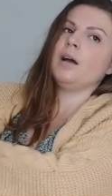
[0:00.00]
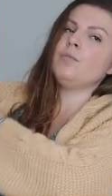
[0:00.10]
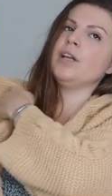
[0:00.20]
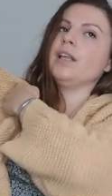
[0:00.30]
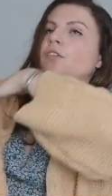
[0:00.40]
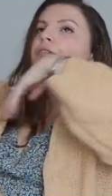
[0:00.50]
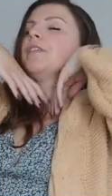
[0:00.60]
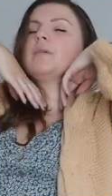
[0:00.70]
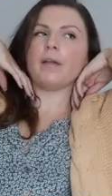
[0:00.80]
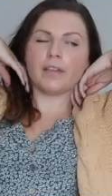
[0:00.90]
I'm really on the
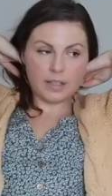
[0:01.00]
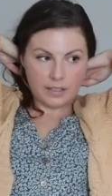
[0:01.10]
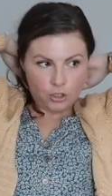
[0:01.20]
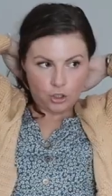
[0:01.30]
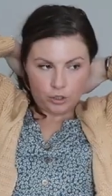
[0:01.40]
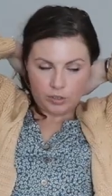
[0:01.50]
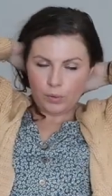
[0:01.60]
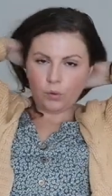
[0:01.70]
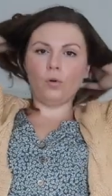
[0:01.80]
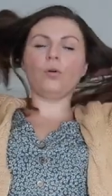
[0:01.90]
fence about this because I just
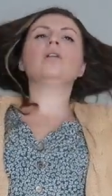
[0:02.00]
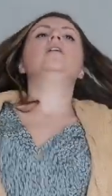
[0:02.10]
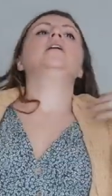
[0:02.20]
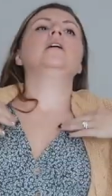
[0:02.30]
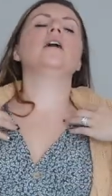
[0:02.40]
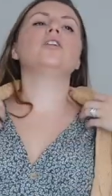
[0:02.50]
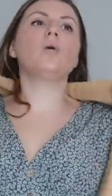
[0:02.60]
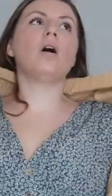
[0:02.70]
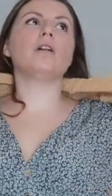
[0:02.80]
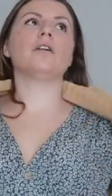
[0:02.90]
bought a
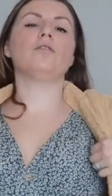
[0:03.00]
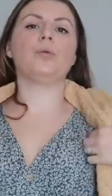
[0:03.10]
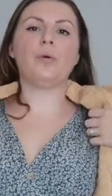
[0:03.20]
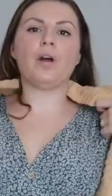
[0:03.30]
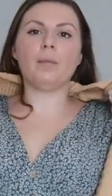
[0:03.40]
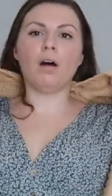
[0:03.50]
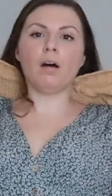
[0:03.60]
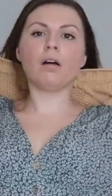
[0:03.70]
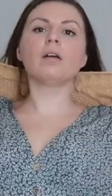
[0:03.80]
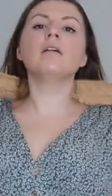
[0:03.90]
new cardigan from
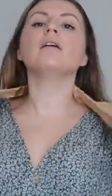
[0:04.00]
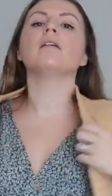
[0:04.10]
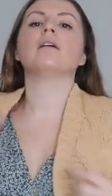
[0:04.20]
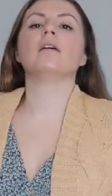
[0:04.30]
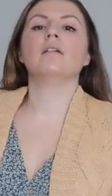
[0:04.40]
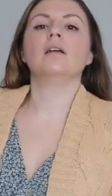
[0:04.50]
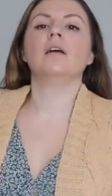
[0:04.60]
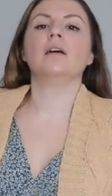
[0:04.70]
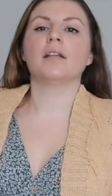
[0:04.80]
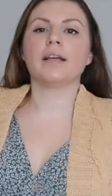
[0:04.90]
Primark,
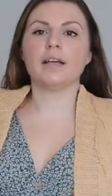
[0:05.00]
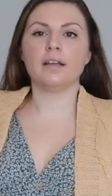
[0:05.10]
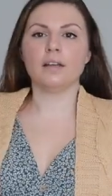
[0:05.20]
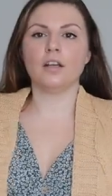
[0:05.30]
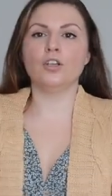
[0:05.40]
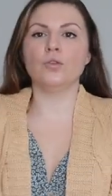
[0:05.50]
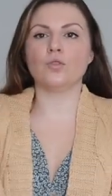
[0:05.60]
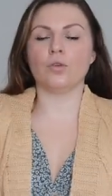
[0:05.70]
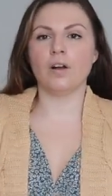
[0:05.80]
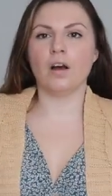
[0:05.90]
like a, a
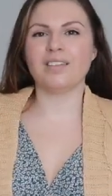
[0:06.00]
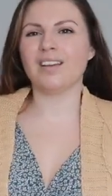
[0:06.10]
neutral card.